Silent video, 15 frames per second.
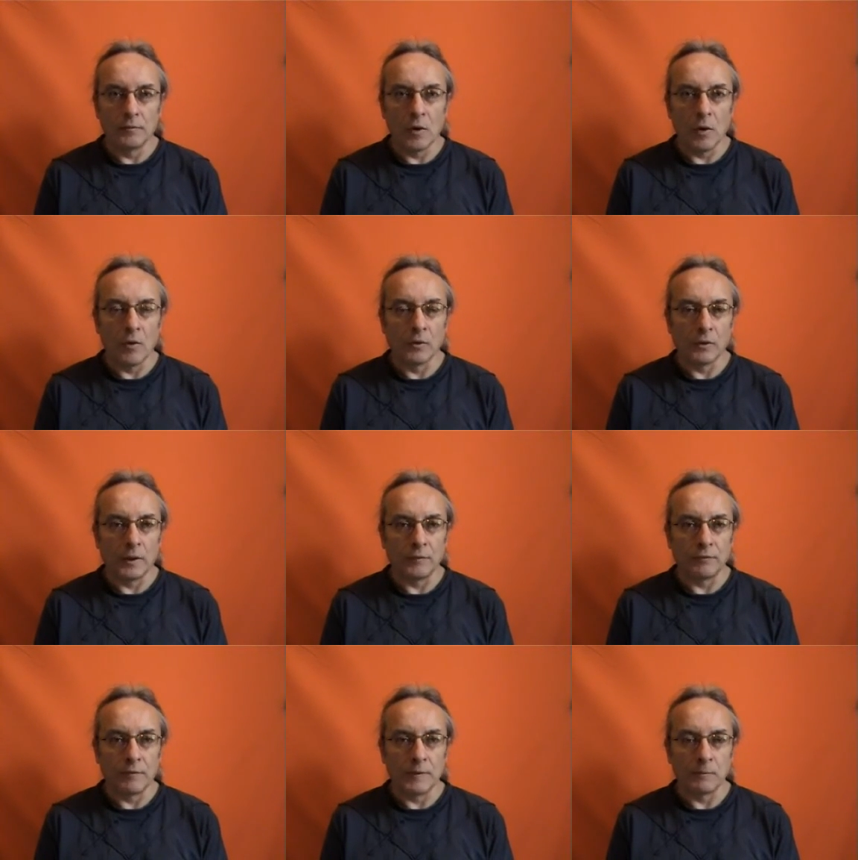not
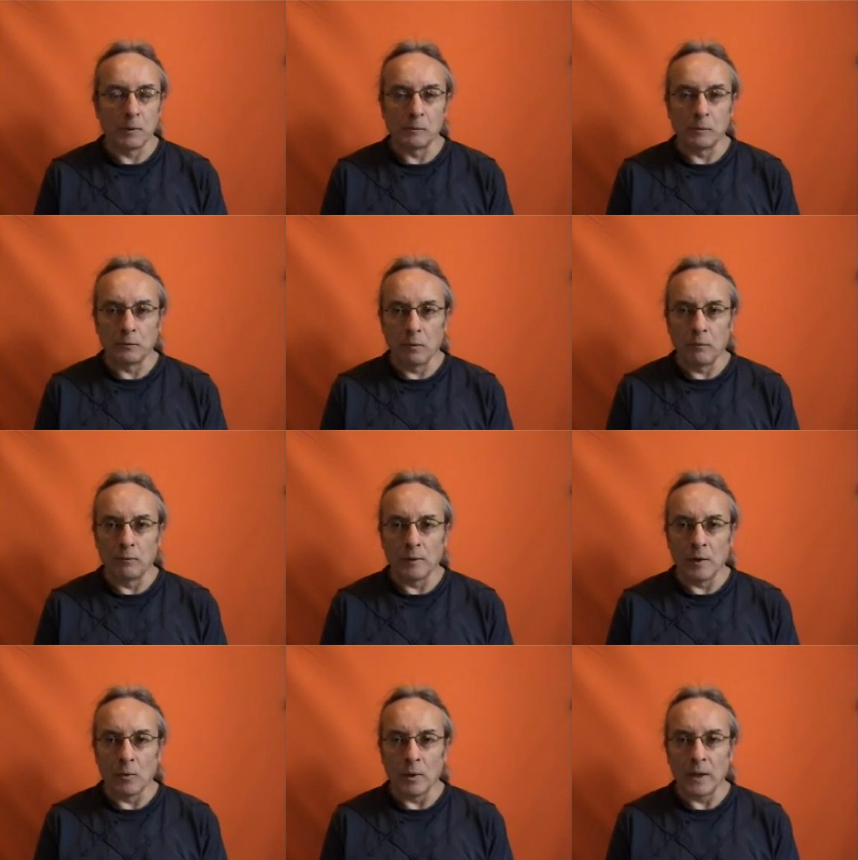only from the moment when
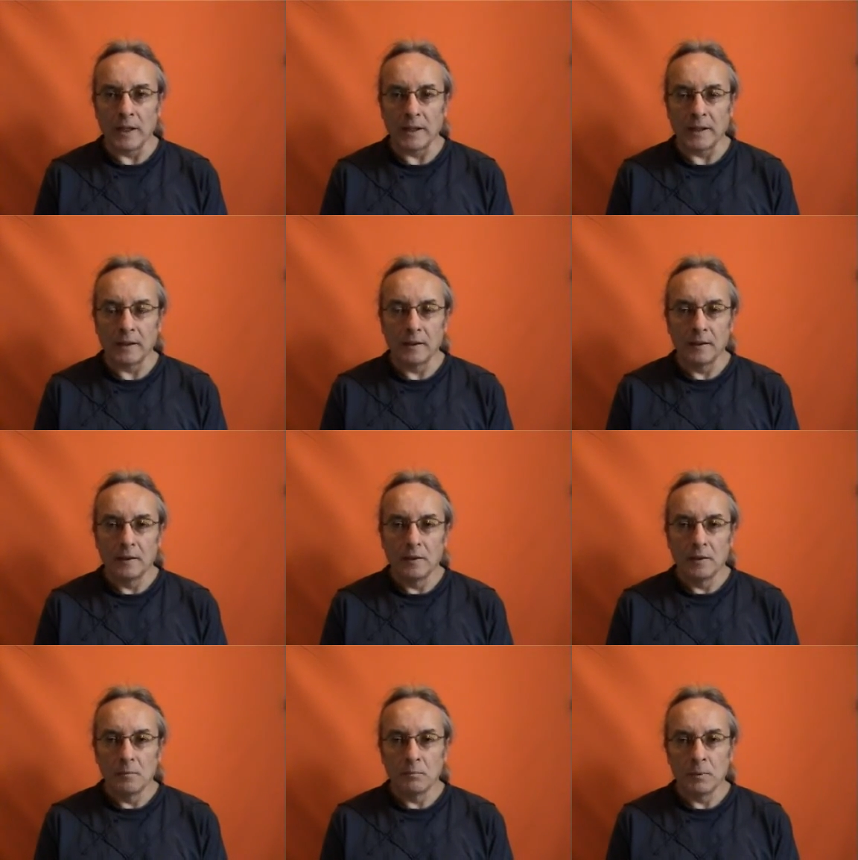we awake,
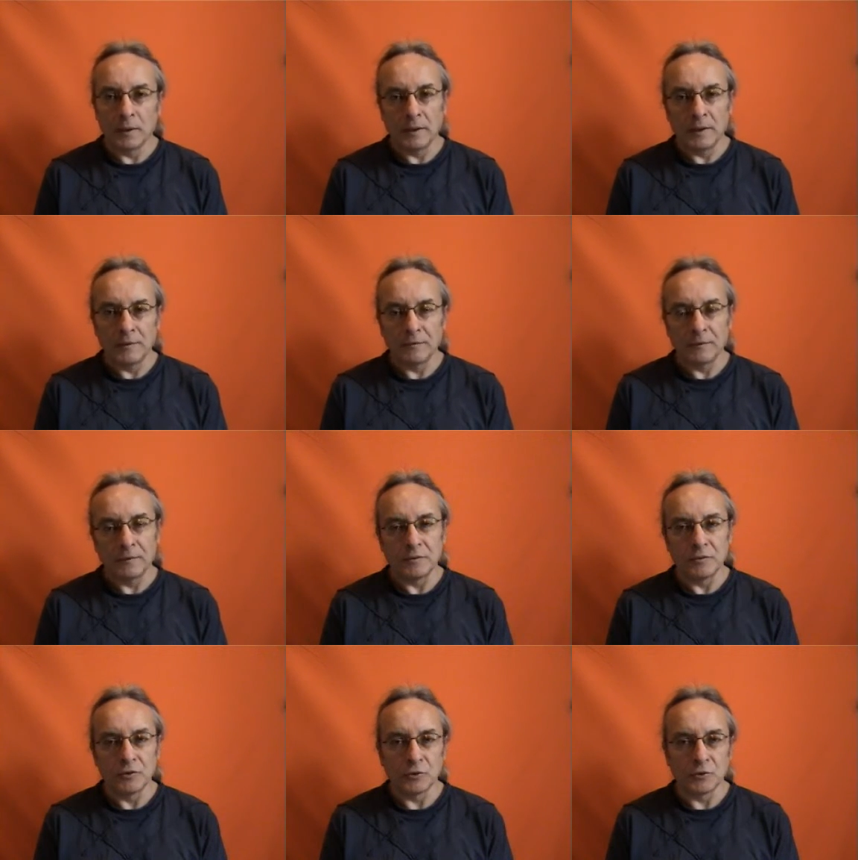but
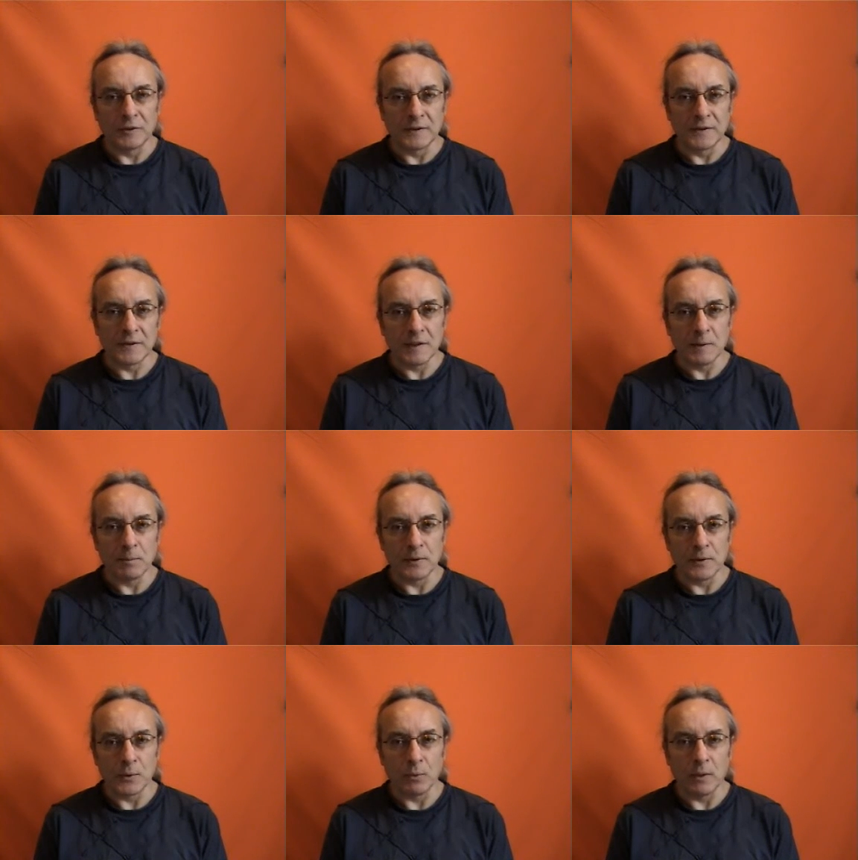even during
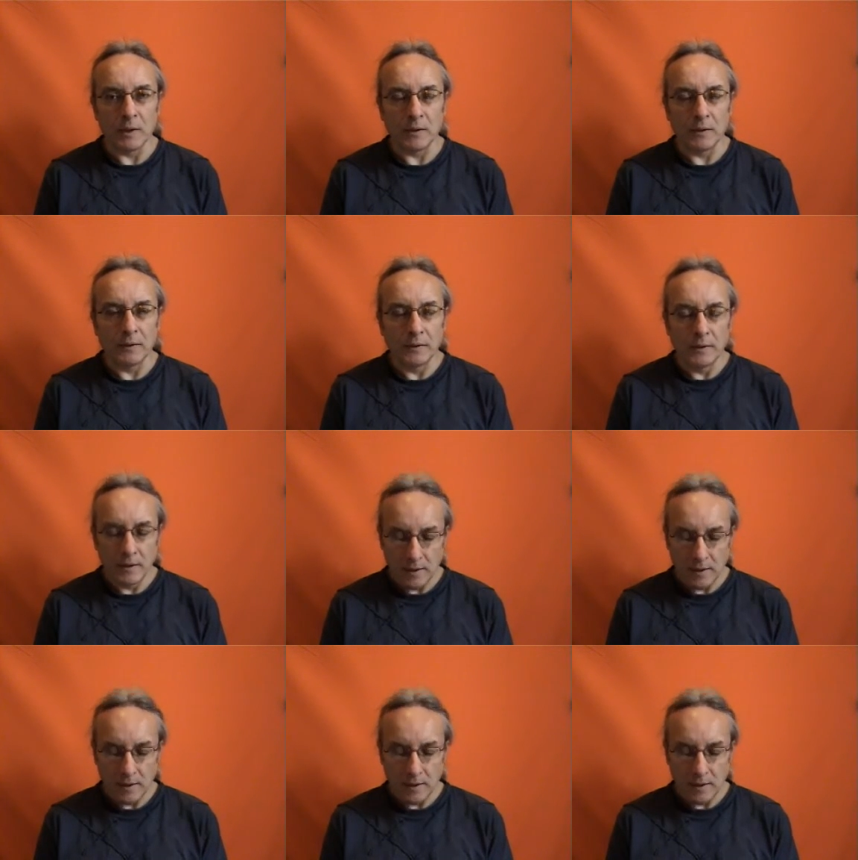sleep as well.